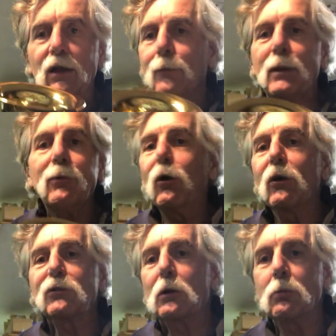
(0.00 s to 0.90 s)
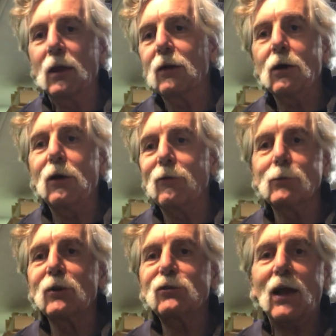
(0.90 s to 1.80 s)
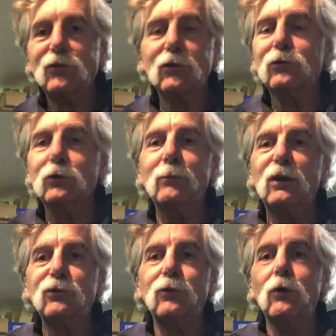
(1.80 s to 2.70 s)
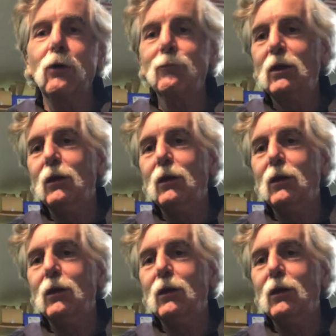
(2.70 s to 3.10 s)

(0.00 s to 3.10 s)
People always complain, oh, everybody's asking too much for them.